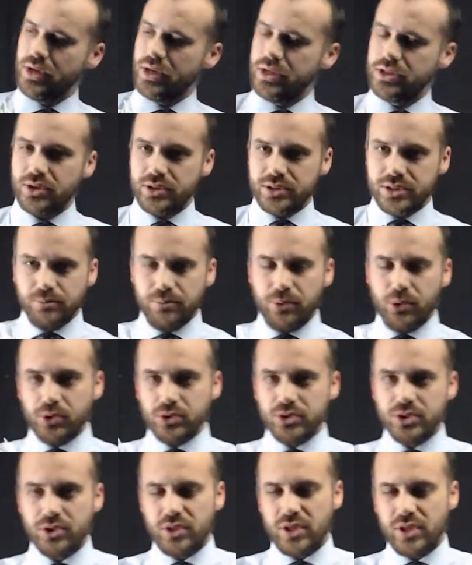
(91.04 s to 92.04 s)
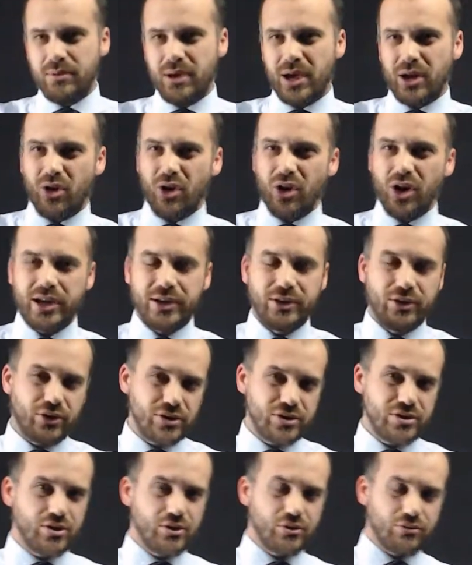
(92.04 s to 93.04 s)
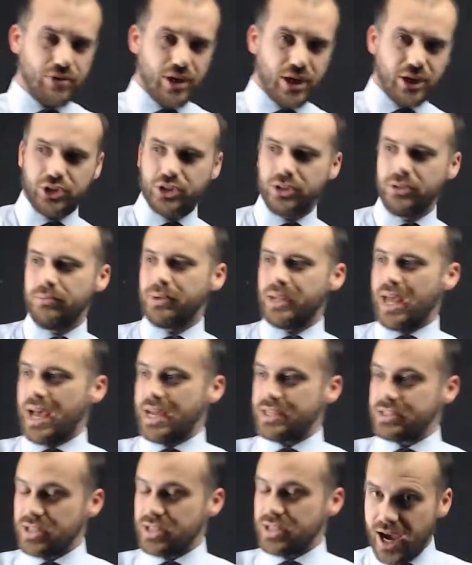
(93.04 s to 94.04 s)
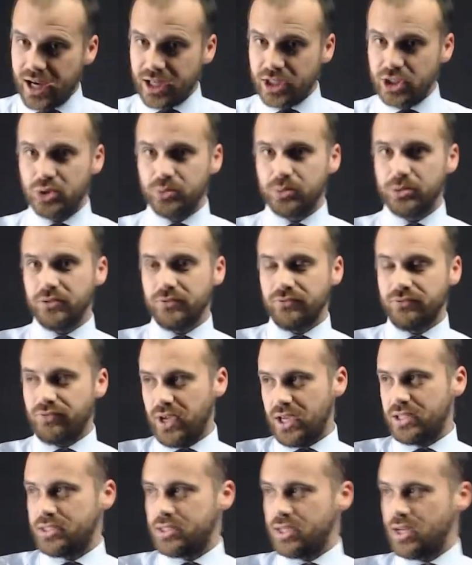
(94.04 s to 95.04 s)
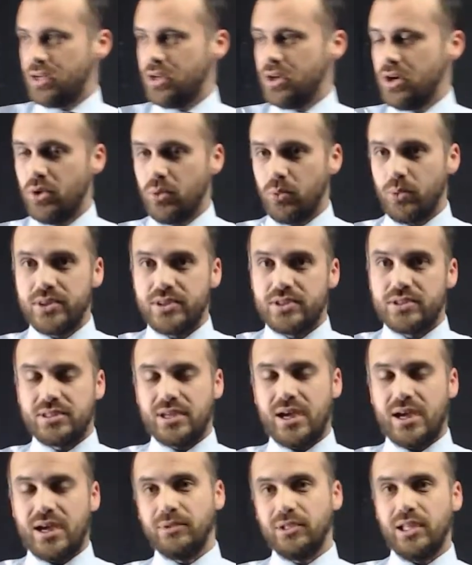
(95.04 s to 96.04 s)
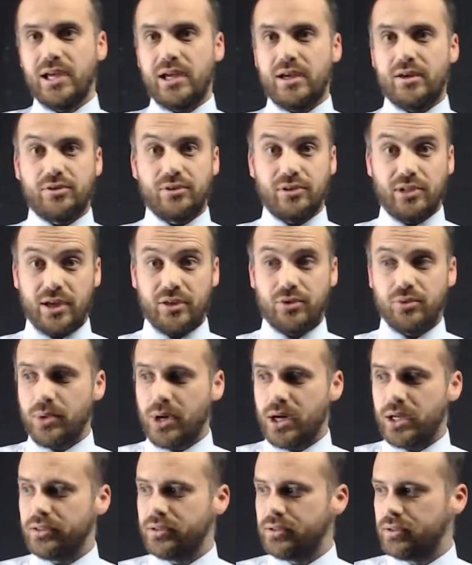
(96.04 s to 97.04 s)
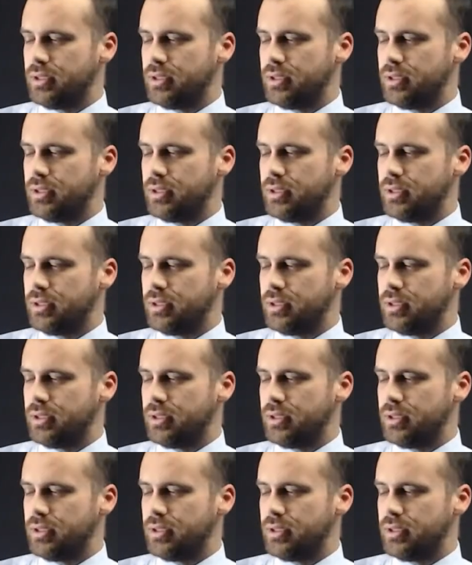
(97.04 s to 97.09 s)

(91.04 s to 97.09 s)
So it's important to think about i not as a direction, but as an actual vector with some length, length 1.